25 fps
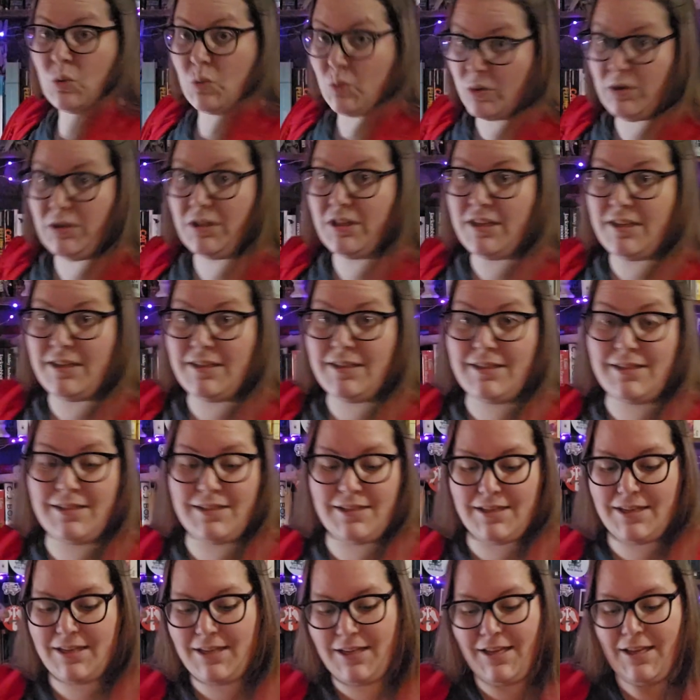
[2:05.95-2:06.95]

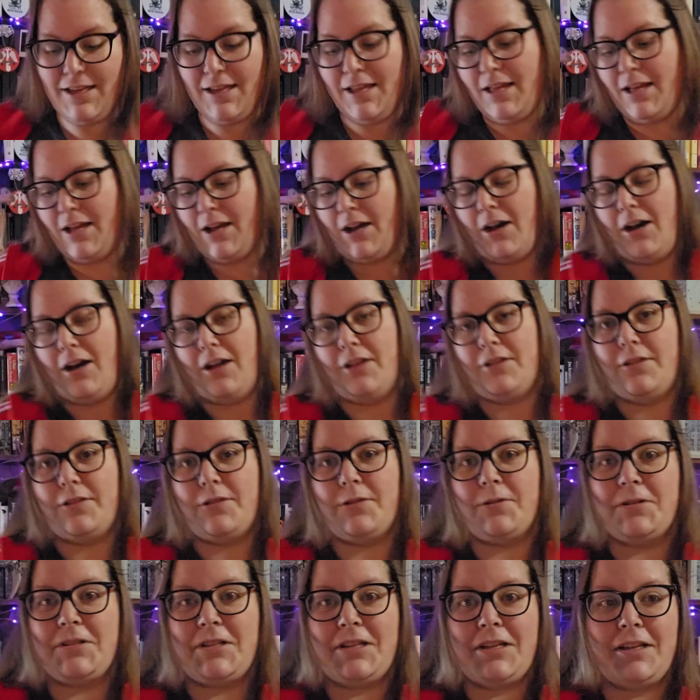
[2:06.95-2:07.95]
released on the
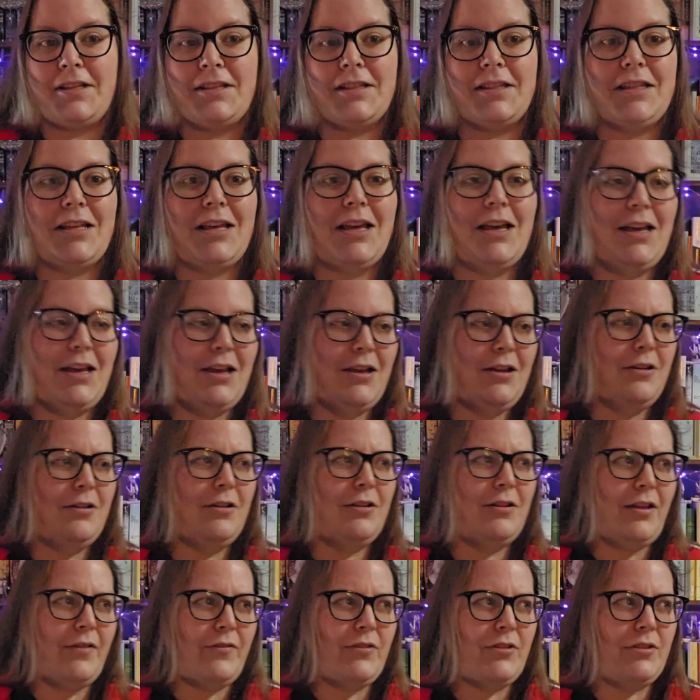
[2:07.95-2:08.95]
13th,
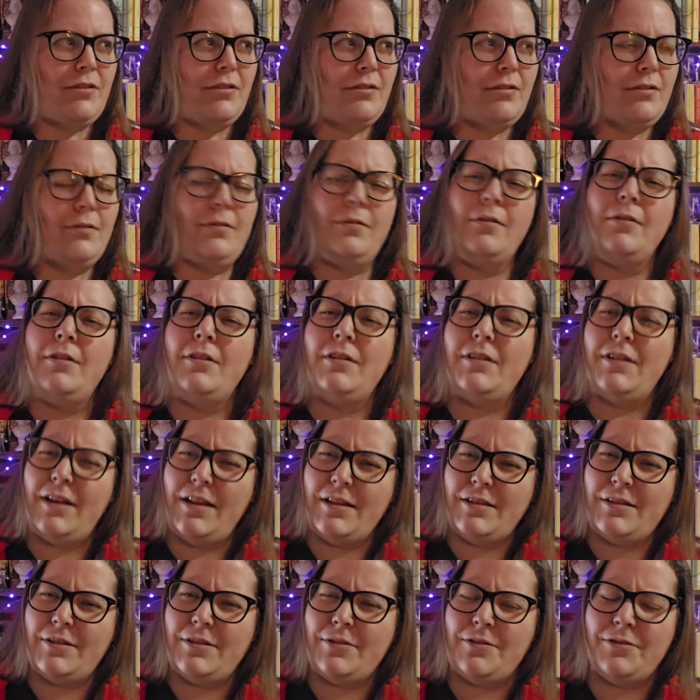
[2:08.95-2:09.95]
11th.
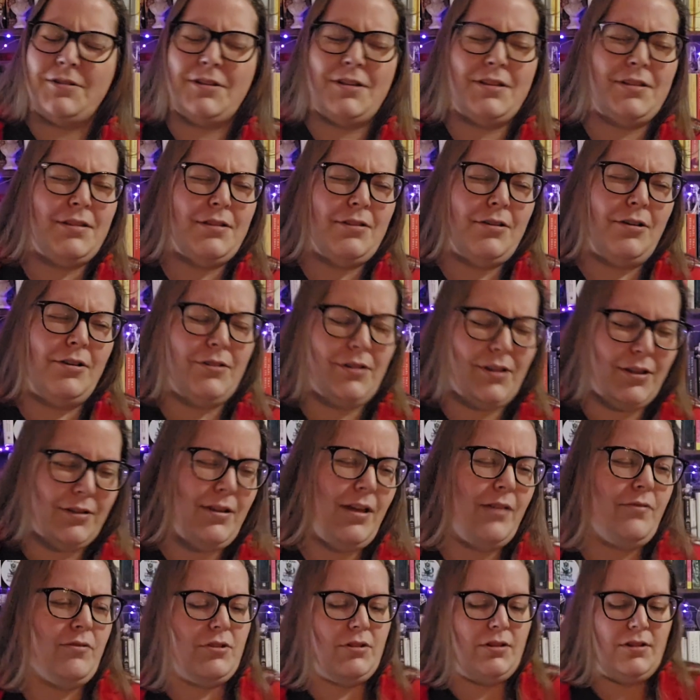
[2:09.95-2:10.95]
Today's the 13th. On the
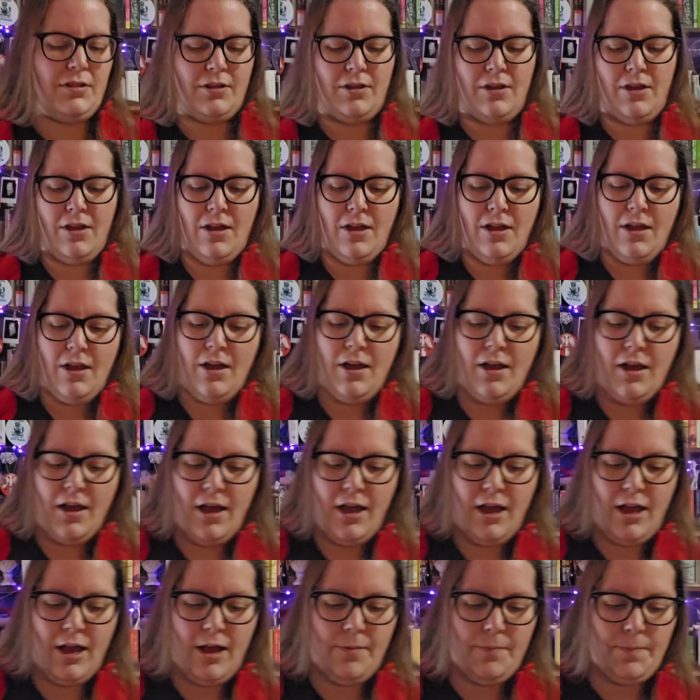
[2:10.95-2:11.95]
11th.
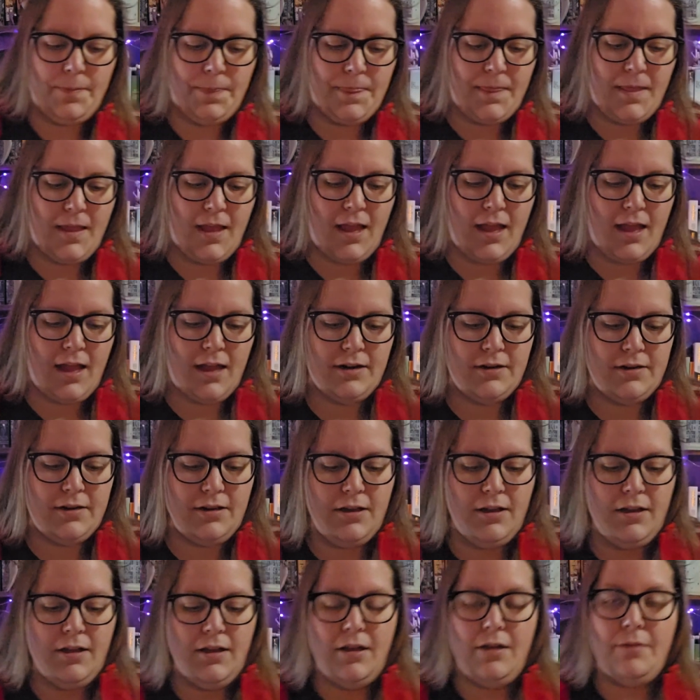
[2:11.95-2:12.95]
Um, and
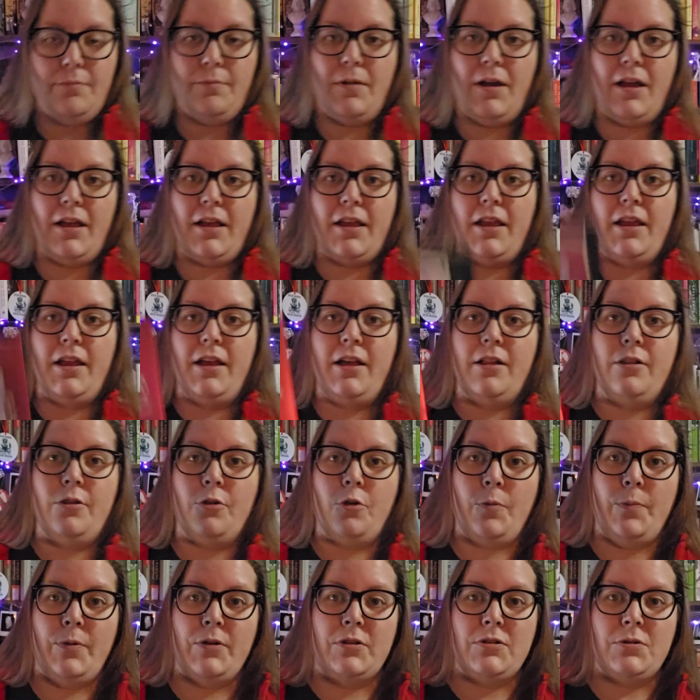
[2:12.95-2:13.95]
my
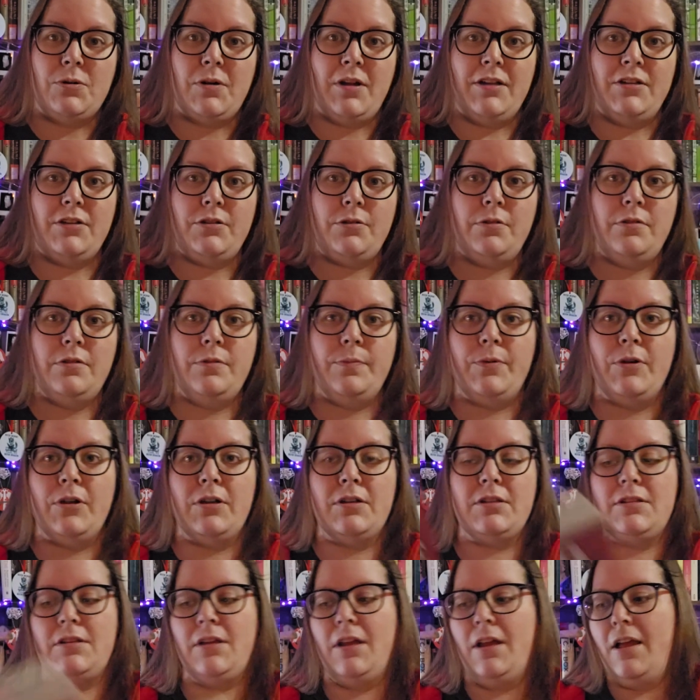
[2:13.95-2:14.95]
local bookstore had two of the
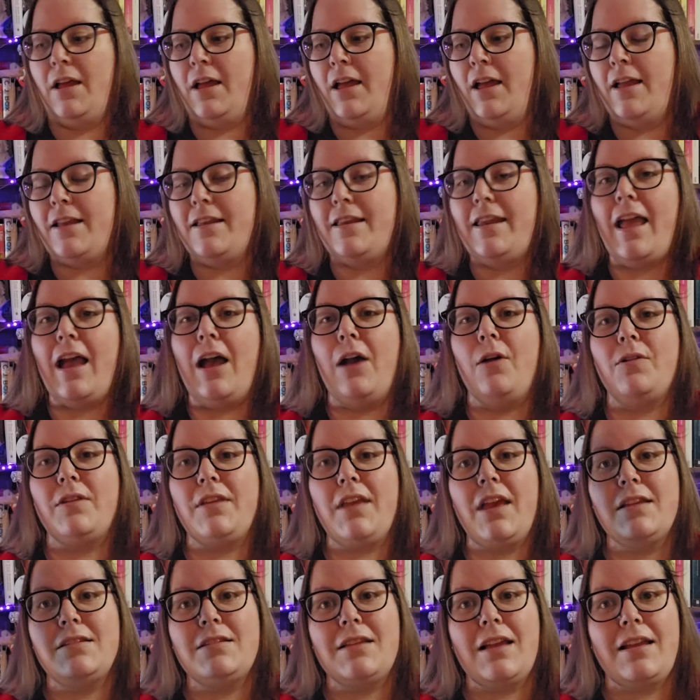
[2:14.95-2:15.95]
books. Now,
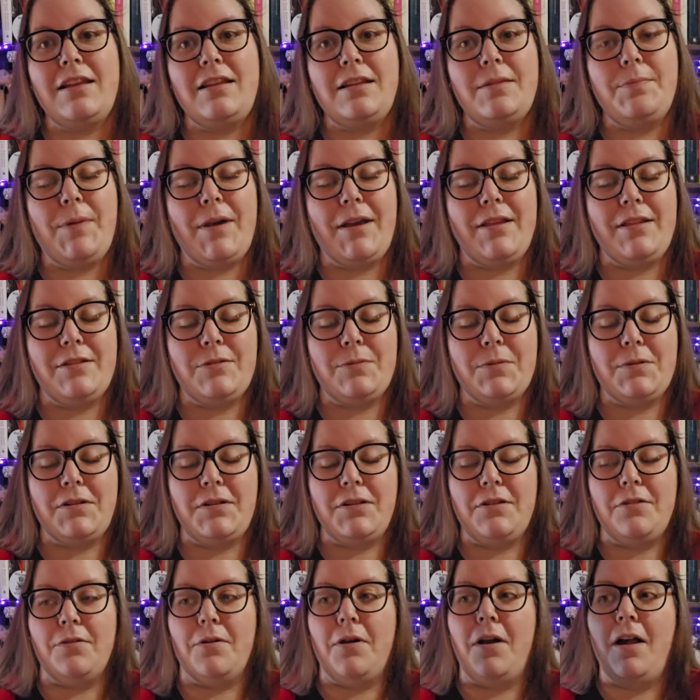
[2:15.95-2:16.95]
yes, I did buy this one
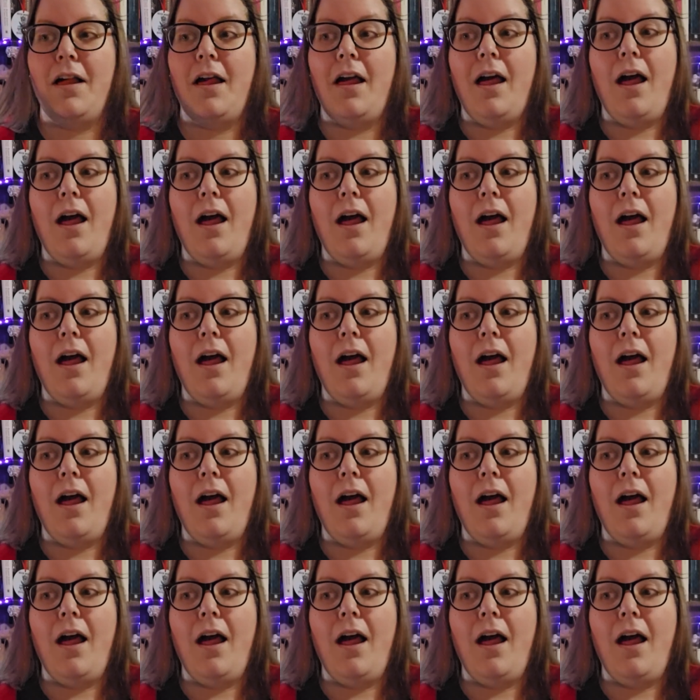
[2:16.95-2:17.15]
new.